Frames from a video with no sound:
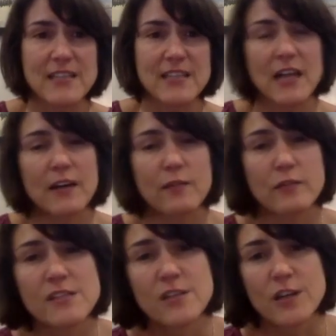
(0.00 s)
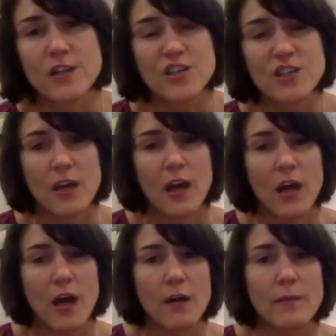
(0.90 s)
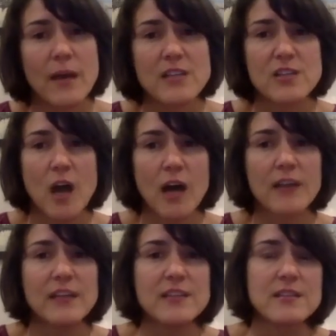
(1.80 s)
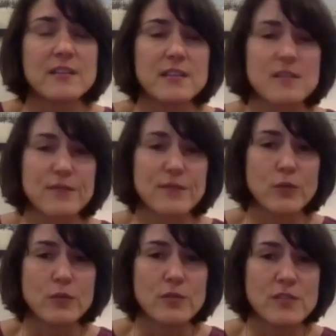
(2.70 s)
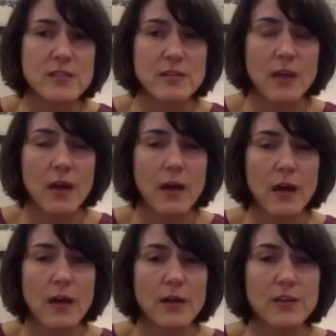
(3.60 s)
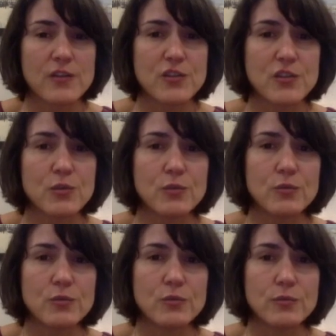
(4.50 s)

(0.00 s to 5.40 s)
And a lot of research has gone into these foods to